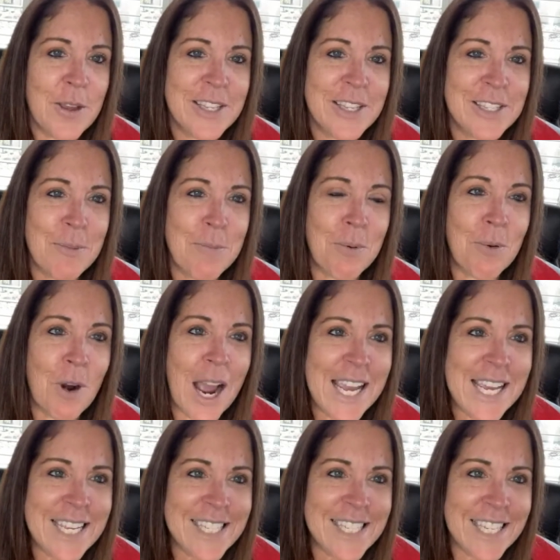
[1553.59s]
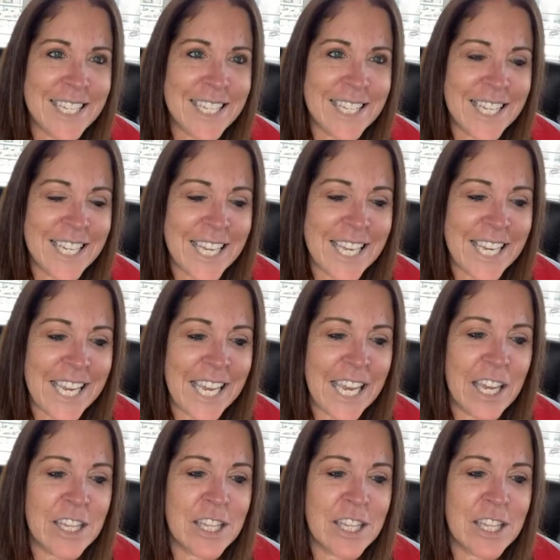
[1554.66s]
Surprisingly,